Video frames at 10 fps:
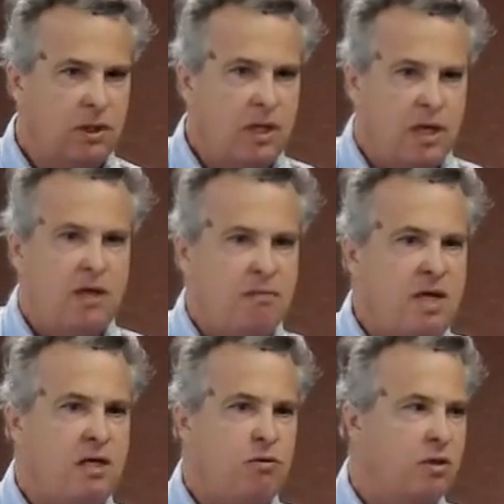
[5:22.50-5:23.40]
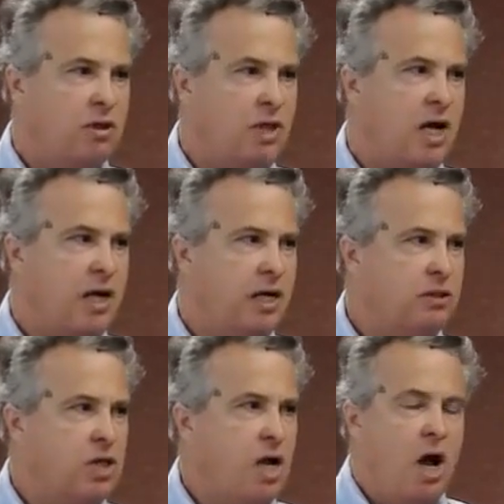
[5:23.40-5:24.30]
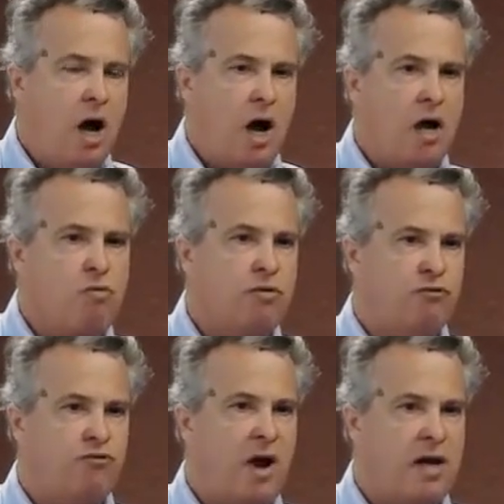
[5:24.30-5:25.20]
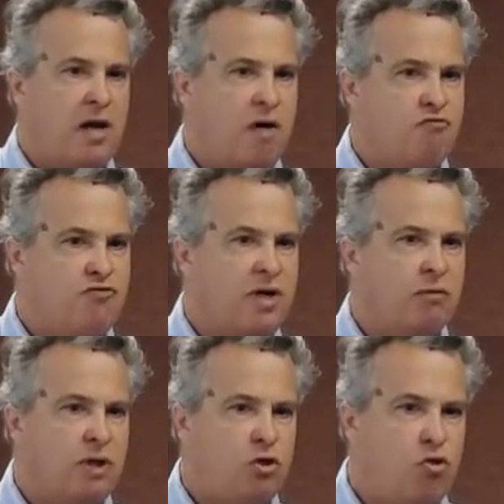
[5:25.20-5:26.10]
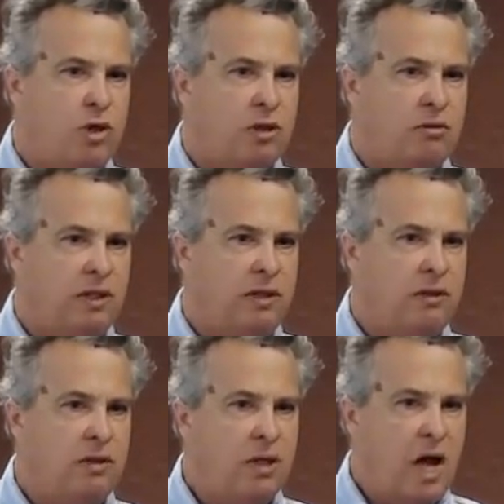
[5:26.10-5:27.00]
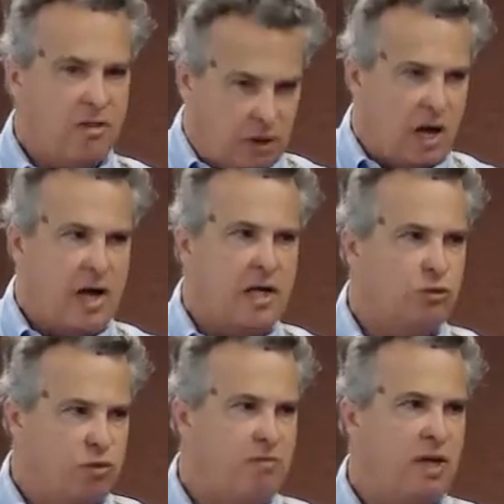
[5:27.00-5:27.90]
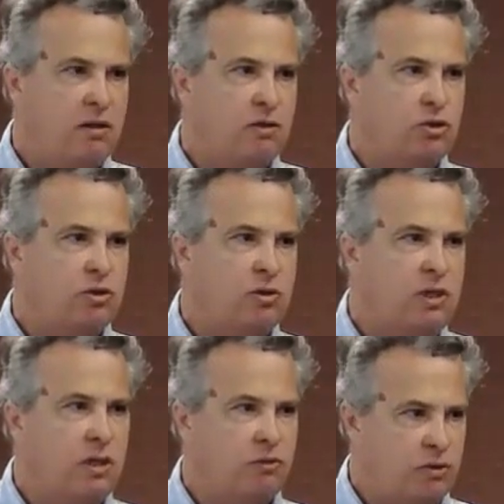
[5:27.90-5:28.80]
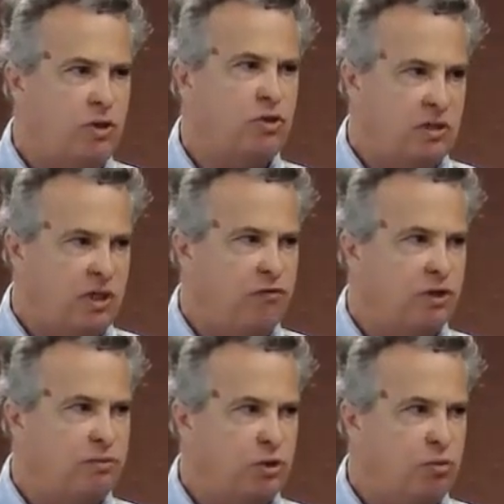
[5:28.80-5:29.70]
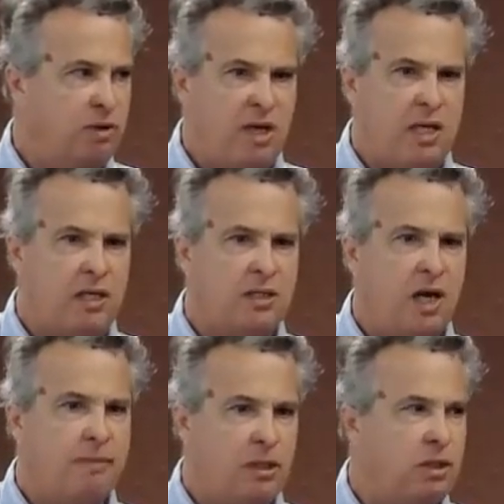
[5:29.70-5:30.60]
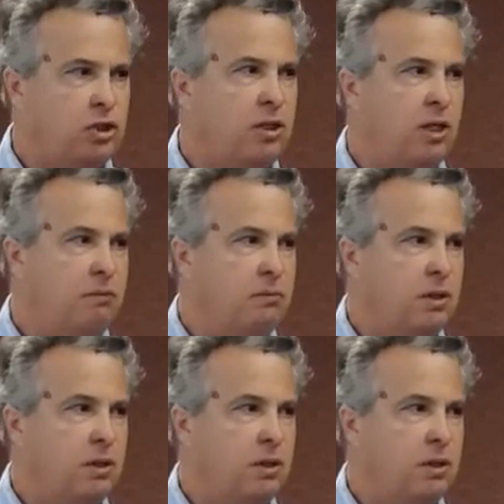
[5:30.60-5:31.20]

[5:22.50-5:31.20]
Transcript: in a meeting with the lions, I would find out very quickly, and the lions would make this clear, that there's a difference between meeting time and lunchtime.